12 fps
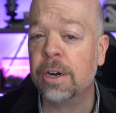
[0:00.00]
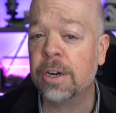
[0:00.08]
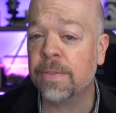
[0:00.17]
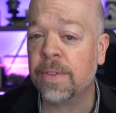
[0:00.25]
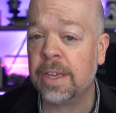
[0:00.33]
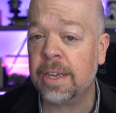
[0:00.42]

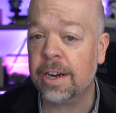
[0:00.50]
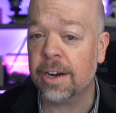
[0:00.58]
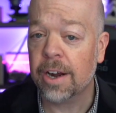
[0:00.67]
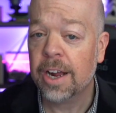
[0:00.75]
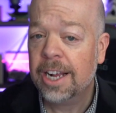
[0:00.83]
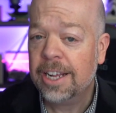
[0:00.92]
of the Year.
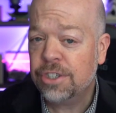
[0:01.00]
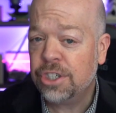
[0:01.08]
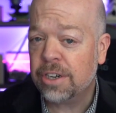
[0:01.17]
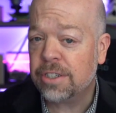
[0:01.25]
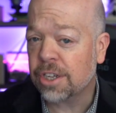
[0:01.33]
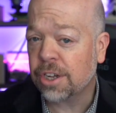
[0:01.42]

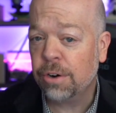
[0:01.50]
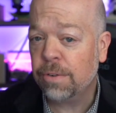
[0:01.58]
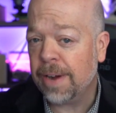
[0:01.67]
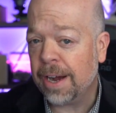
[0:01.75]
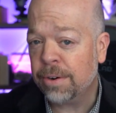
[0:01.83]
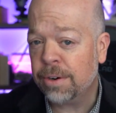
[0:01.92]
Jared's the
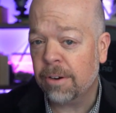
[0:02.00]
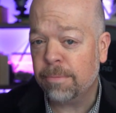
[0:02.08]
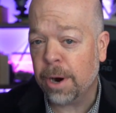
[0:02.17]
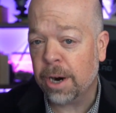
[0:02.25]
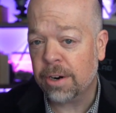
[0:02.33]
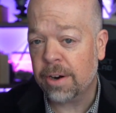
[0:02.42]
co-founder of
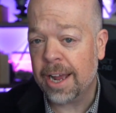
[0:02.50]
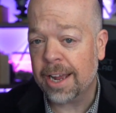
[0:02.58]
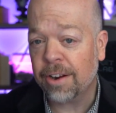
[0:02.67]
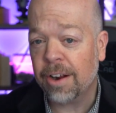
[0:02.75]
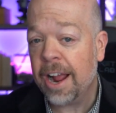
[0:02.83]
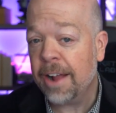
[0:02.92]
Partner
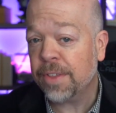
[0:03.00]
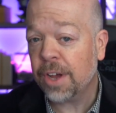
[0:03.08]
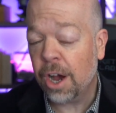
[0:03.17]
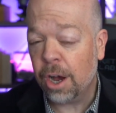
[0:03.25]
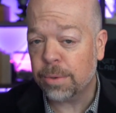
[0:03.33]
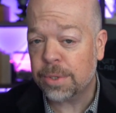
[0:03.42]
Hacker and the
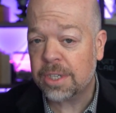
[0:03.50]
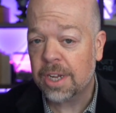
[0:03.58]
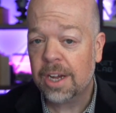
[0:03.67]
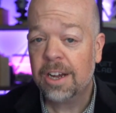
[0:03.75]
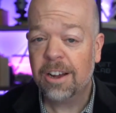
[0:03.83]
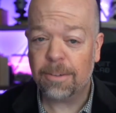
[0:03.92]
host
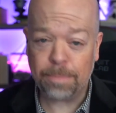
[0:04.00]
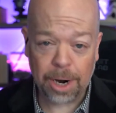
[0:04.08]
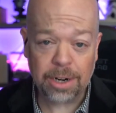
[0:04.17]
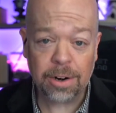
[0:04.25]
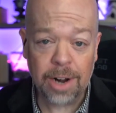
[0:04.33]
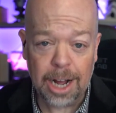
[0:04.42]
of
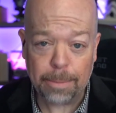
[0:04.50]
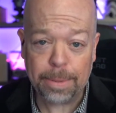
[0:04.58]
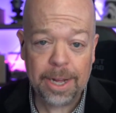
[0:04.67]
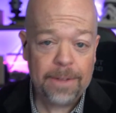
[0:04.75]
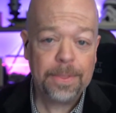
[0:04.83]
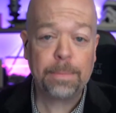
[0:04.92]
Partner Up,
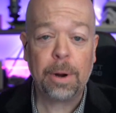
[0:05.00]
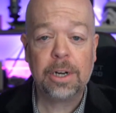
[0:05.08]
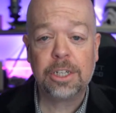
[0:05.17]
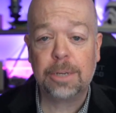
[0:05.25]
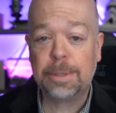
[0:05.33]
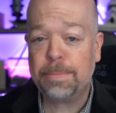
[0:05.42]
the
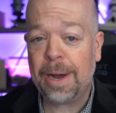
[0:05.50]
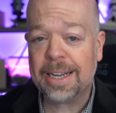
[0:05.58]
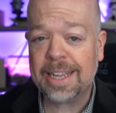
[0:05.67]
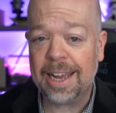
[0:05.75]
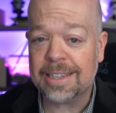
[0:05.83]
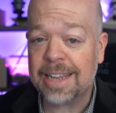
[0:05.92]
Partnerships
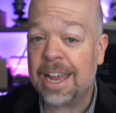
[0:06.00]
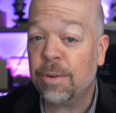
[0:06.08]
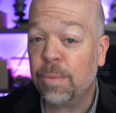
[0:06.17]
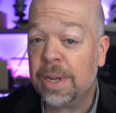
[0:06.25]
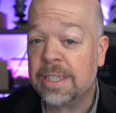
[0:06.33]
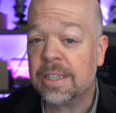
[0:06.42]
podcast, and
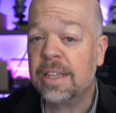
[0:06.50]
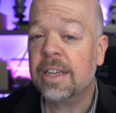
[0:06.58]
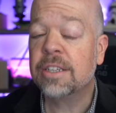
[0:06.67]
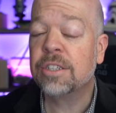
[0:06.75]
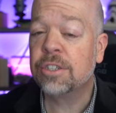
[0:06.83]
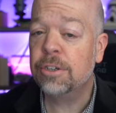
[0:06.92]
recently
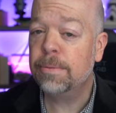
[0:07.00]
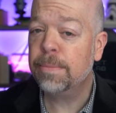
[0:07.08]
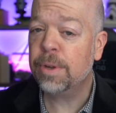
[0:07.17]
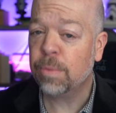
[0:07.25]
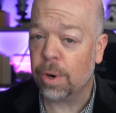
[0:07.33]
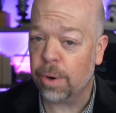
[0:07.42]
assumed the
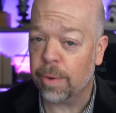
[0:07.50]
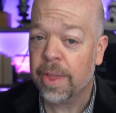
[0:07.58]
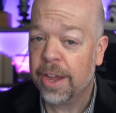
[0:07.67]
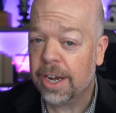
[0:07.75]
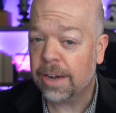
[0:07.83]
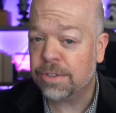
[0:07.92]
role
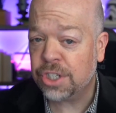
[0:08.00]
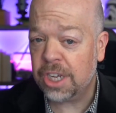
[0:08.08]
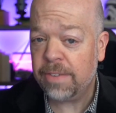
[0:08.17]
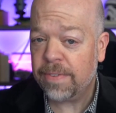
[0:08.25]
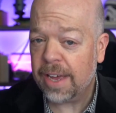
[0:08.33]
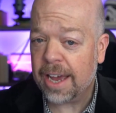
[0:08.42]
of Chief
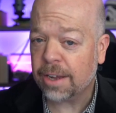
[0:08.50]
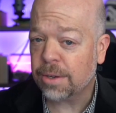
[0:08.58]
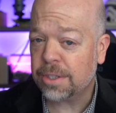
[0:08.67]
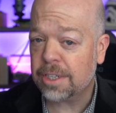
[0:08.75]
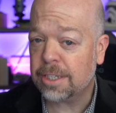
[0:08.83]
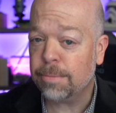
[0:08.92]

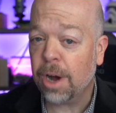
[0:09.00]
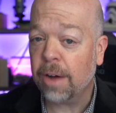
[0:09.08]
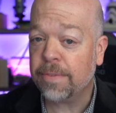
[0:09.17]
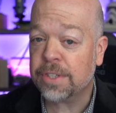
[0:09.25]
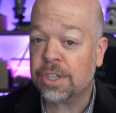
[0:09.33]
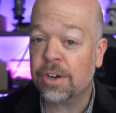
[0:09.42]
Ecosystem
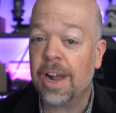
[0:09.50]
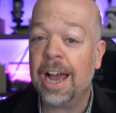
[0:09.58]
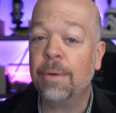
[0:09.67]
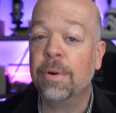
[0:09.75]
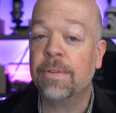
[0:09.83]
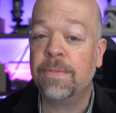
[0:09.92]
Officer at
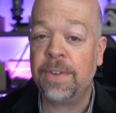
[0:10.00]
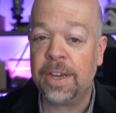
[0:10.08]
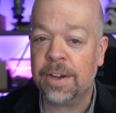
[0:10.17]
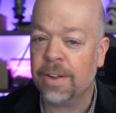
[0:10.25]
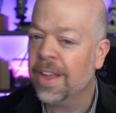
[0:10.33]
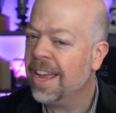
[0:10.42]

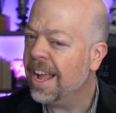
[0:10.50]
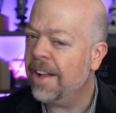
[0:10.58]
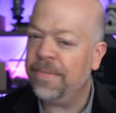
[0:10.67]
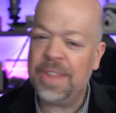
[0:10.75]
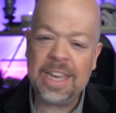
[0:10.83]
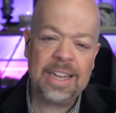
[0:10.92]
Reveal, an
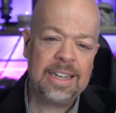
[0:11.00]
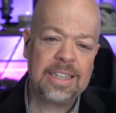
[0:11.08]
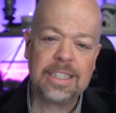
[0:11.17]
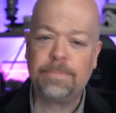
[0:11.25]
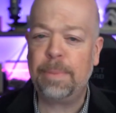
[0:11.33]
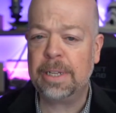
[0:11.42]

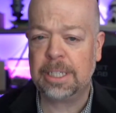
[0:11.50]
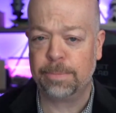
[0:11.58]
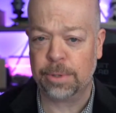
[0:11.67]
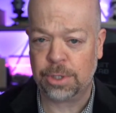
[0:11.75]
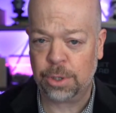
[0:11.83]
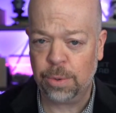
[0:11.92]
indispensable
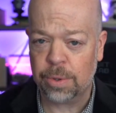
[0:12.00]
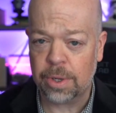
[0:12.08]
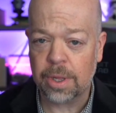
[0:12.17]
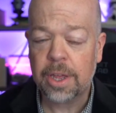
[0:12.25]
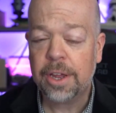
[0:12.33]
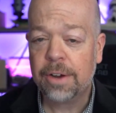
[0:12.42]
tool
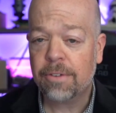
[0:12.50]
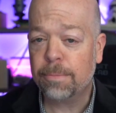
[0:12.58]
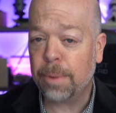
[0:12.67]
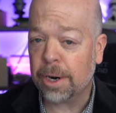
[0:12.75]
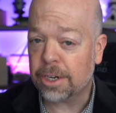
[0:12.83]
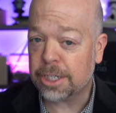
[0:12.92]
for
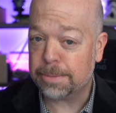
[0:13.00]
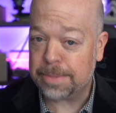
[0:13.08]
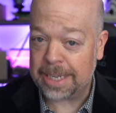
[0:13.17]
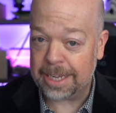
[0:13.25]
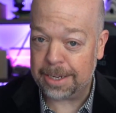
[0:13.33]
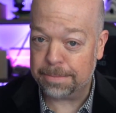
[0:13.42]
partnership
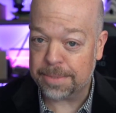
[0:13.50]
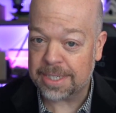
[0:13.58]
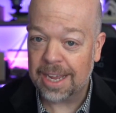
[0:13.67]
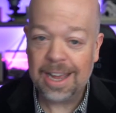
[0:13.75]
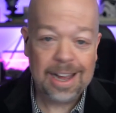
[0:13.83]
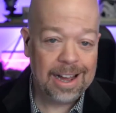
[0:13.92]
teams.
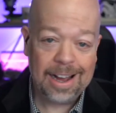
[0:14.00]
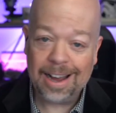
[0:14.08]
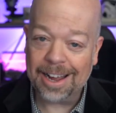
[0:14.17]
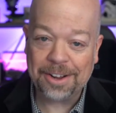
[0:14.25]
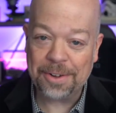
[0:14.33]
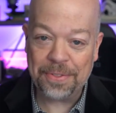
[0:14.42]
I
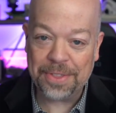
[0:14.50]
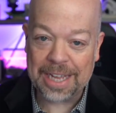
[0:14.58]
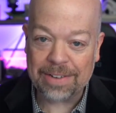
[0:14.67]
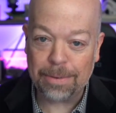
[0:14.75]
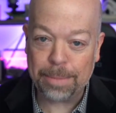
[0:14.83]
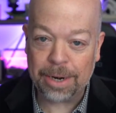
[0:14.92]
couldn't think
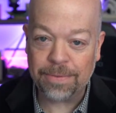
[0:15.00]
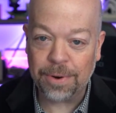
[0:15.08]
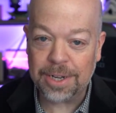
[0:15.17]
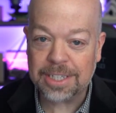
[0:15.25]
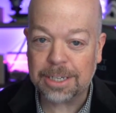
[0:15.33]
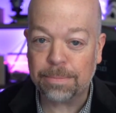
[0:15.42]
of a better
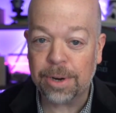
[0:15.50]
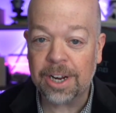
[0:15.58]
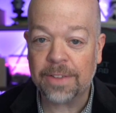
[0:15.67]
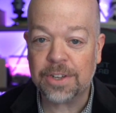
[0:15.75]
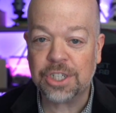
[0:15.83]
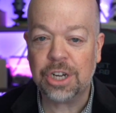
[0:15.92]
voice to bring on
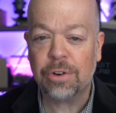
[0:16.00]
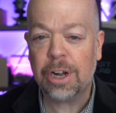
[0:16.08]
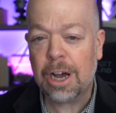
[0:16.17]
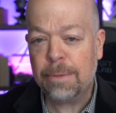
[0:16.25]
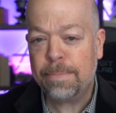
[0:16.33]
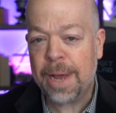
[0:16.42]
the show and
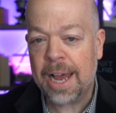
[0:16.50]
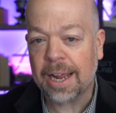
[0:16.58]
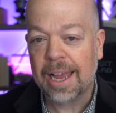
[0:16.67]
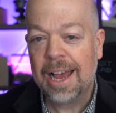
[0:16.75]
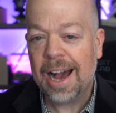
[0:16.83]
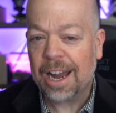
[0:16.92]
unpack
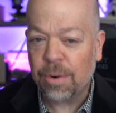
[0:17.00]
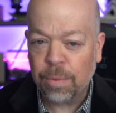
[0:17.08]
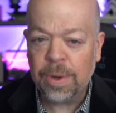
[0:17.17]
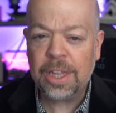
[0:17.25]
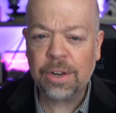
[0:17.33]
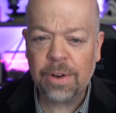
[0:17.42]
how to
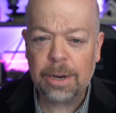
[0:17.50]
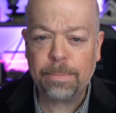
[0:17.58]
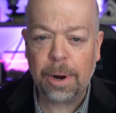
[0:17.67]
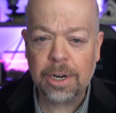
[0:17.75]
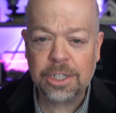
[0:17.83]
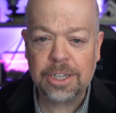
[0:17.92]
really create a
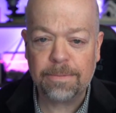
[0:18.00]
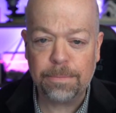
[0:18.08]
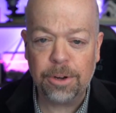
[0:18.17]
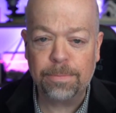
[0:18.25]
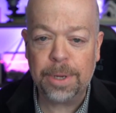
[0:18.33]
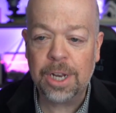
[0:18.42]
partnership
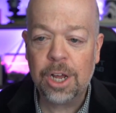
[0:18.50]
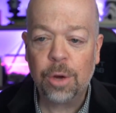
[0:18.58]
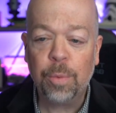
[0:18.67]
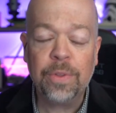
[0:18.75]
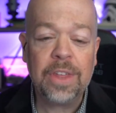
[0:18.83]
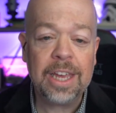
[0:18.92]
movement
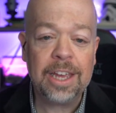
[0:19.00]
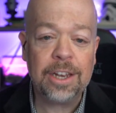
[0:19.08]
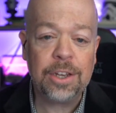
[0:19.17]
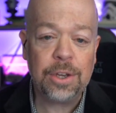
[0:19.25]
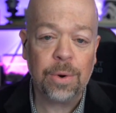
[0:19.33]
within your